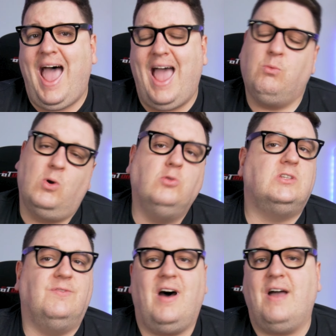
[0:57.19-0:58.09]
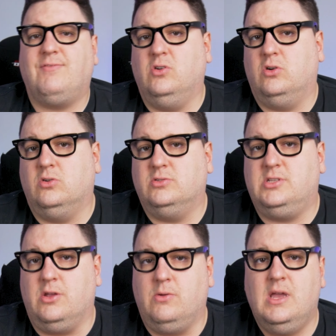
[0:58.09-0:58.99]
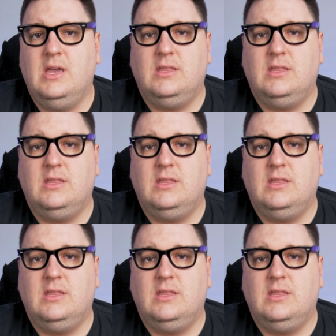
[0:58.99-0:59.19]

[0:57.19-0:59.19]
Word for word: and will survive a knock or two.